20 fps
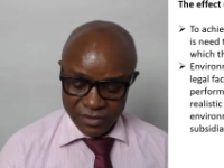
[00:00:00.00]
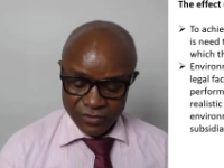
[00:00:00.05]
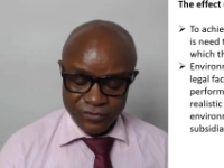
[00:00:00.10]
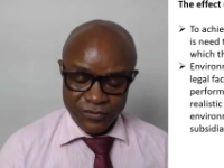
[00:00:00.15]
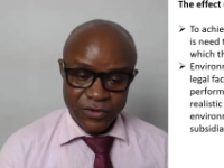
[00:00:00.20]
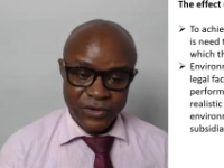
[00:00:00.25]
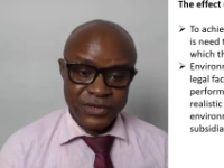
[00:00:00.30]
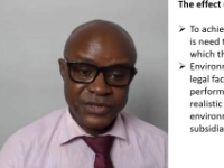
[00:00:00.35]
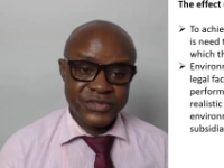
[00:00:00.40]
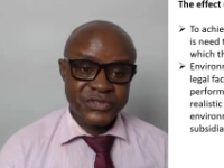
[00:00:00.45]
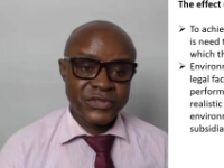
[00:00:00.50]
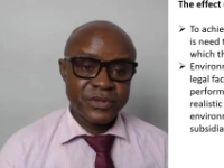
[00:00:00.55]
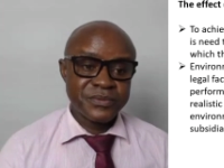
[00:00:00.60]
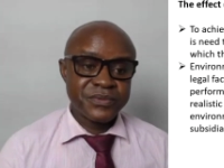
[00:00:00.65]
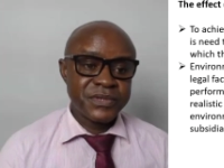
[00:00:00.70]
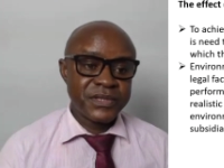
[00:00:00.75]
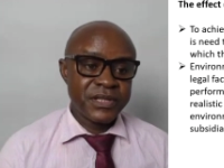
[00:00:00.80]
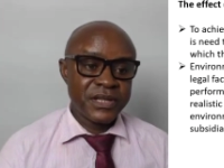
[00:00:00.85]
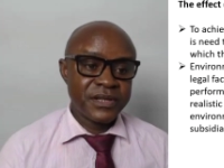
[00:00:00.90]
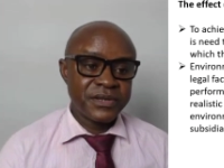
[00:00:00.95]
foreign
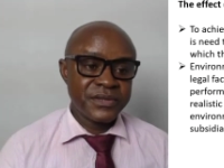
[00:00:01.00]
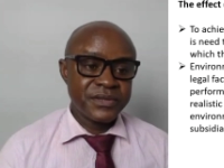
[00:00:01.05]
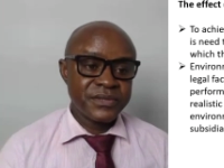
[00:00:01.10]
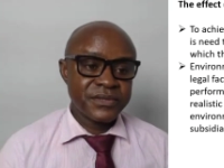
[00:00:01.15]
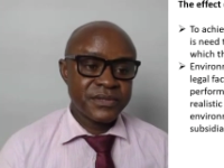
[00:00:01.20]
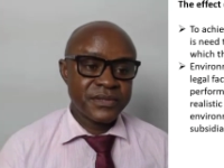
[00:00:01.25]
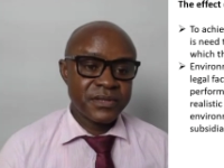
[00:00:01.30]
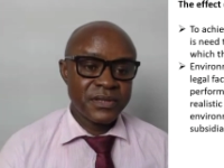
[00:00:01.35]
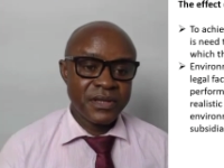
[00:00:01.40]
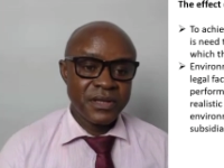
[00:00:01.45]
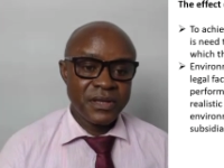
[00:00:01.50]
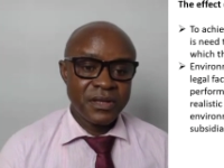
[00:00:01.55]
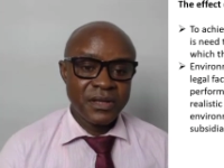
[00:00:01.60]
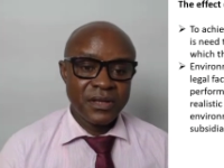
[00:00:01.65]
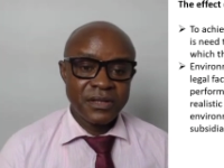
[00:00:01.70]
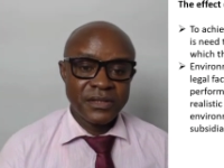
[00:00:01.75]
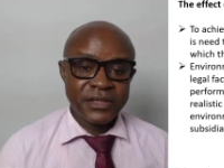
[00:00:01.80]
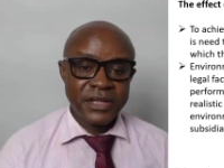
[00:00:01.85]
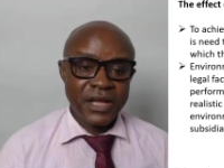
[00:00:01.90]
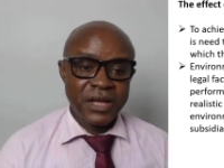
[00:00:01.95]
subsidiaries.
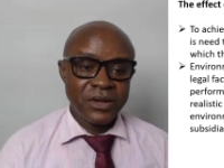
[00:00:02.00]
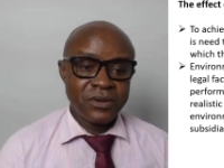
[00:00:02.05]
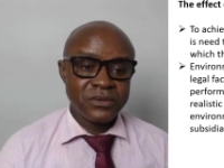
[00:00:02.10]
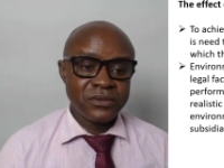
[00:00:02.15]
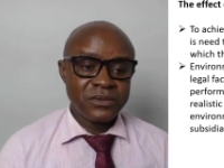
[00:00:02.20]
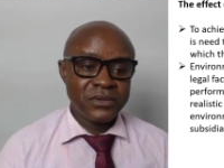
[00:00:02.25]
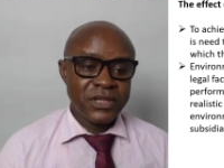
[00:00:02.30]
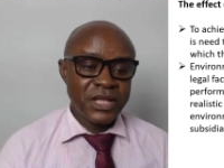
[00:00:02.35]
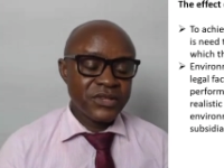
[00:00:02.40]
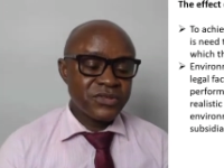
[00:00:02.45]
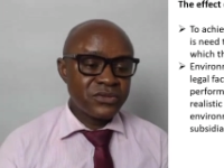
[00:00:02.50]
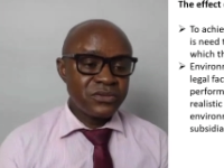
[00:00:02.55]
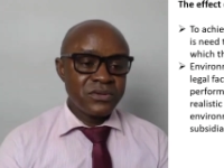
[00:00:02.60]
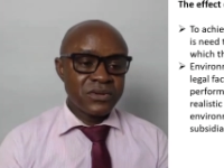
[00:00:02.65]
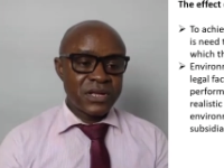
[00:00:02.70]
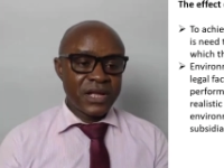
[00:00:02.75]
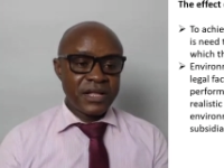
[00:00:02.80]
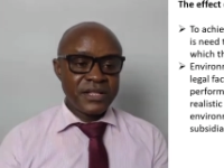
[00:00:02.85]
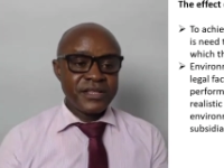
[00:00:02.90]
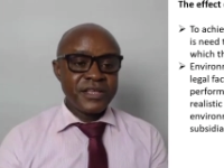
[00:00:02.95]
Now let's
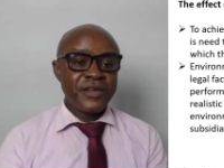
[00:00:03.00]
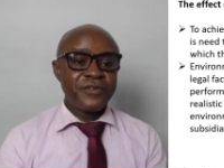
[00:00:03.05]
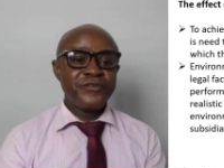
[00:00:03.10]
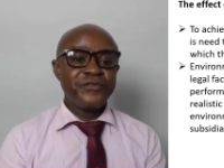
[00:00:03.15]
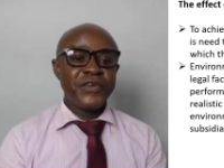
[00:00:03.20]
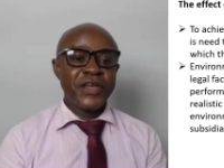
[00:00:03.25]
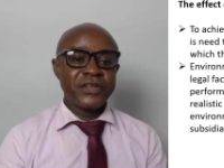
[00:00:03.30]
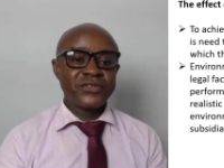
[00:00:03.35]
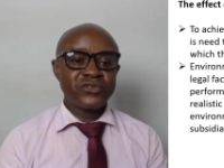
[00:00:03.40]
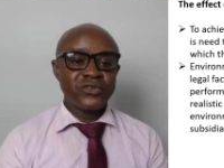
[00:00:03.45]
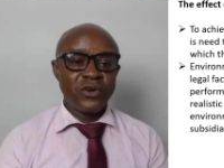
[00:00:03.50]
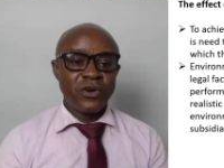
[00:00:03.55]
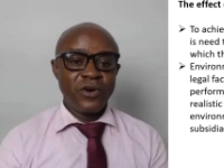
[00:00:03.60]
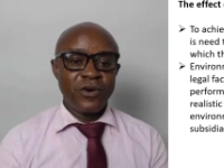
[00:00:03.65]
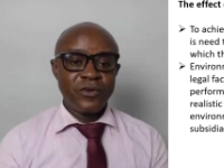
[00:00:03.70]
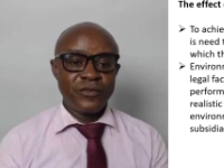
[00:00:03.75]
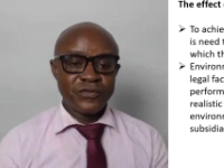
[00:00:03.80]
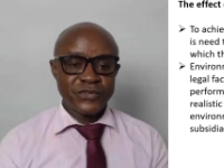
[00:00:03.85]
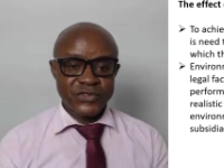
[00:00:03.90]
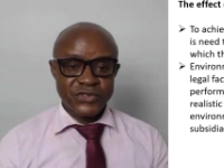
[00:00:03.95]
look at the effect
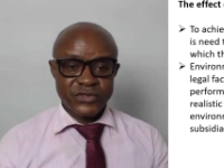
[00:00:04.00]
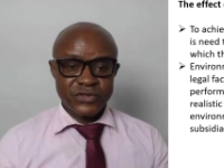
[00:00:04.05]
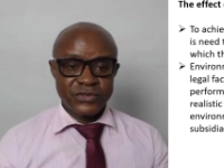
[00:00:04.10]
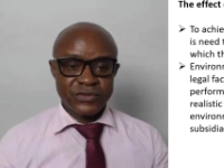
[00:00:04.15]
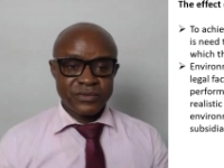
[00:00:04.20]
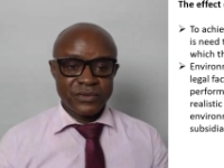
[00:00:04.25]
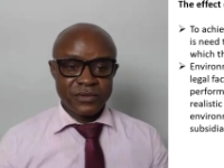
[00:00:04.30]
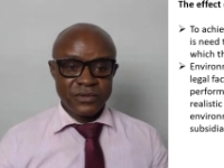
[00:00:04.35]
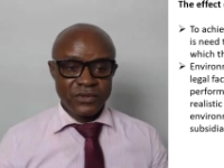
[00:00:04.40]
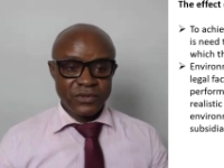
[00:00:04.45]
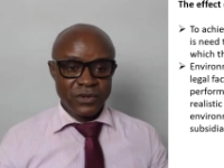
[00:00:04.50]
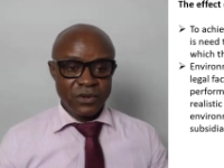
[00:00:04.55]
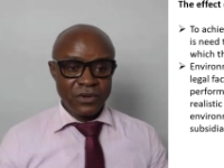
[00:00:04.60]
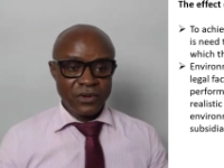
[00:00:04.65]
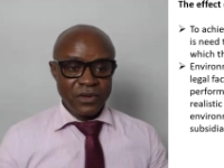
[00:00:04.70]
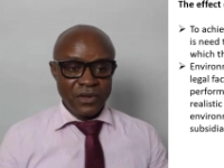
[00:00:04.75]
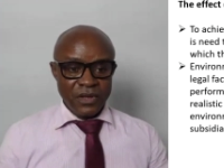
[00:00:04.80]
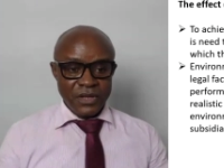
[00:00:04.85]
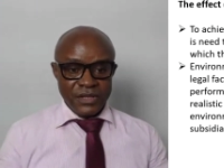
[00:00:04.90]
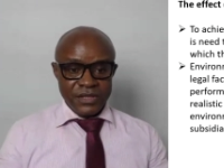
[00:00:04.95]
of
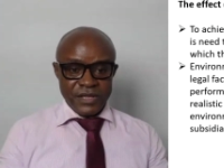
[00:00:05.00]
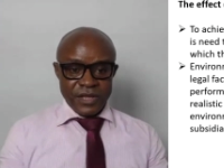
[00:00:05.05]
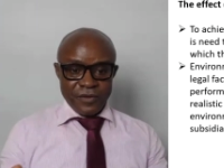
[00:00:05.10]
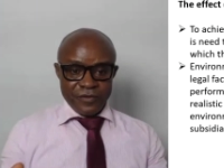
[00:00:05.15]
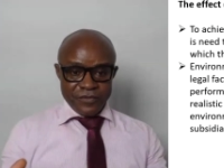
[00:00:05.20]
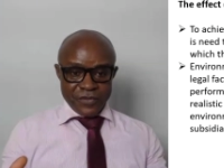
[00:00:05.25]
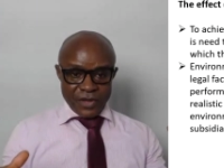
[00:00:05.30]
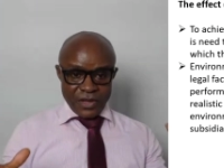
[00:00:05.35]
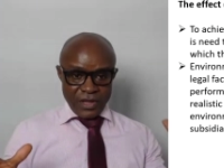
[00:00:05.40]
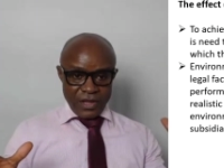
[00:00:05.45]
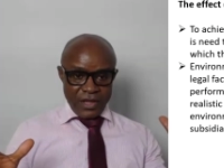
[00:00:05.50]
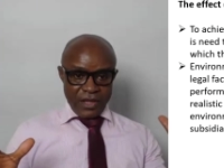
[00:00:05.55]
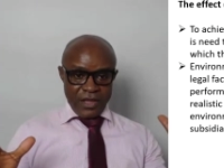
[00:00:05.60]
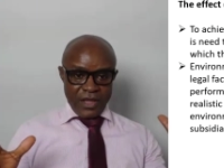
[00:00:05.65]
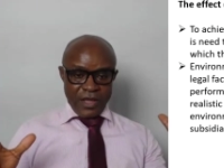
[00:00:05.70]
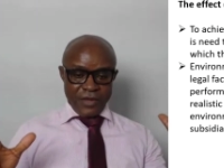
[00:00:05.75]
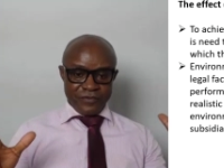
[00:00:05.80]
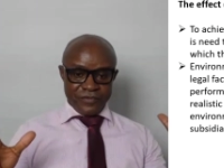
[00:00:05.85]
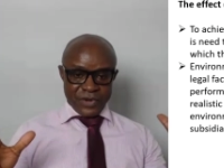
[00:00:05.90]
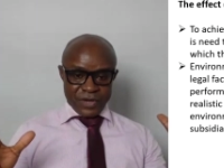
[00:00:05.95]
the
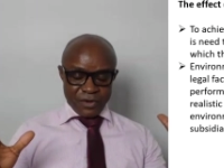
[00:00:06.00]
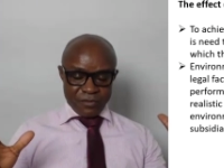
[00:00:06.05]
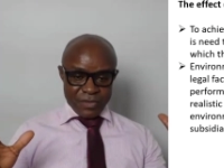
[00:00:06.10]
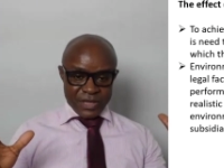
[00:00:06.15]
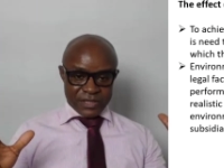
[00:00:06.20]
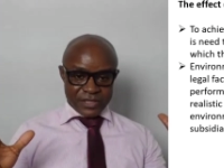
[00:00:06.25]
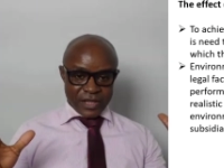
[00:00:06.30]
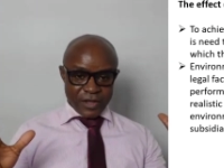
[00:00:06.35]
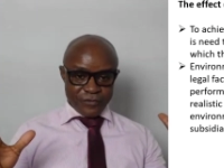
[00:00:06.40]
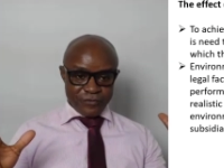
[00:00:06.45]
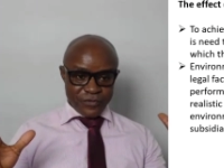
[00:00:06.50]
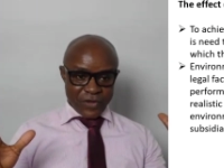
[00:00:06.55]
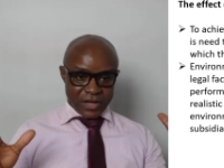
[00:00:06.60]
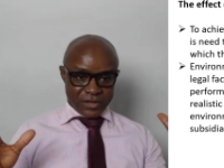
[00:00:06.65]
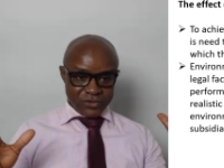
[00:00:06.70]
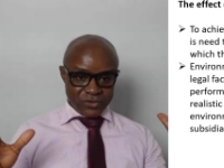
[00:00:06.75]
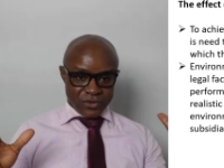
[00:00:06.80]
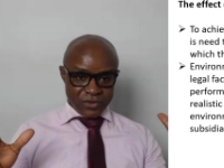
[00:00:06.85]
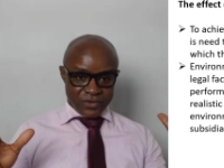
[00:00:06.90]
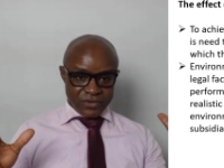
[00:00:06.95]
environmental
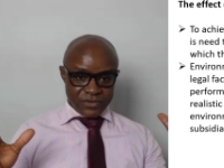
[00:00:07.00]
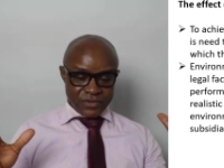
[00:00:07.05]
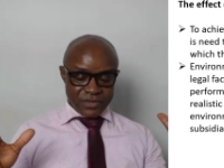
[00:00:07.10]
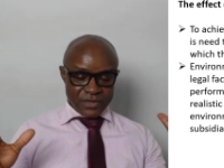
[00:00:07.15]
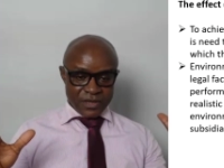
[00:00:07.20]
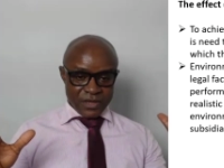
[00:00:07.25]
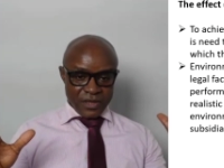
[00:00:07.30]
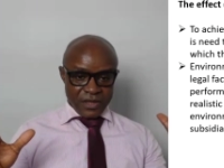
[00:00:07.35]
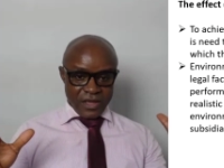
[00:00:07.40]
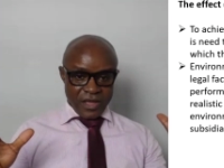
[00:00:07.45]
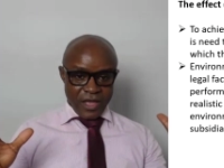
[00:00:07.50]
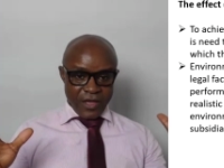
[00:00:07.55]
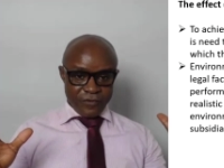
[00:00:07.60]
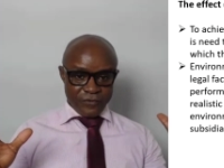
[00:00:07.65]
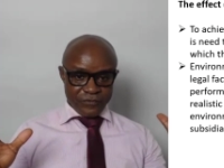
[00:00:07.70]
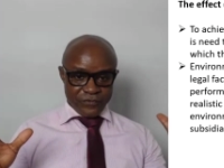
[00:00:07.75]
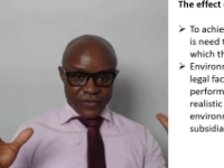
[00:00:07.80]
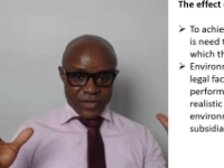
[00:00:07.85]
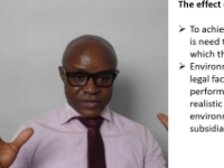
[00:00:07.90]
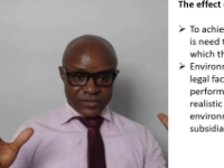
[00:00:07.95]
factors.
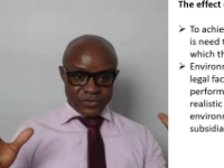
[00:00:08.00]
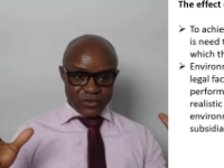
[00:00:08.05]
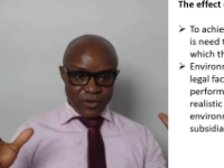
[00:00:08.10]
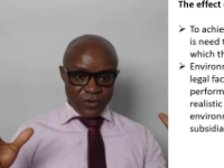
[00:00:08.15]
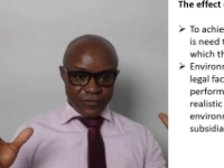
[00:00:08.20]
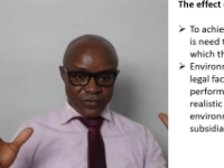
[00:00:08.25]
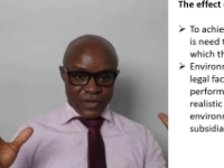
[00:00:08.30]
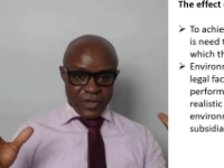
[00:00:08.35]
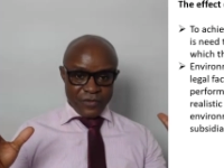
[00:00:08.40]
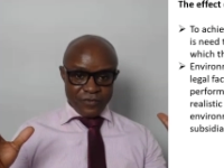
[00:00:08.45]
Effect of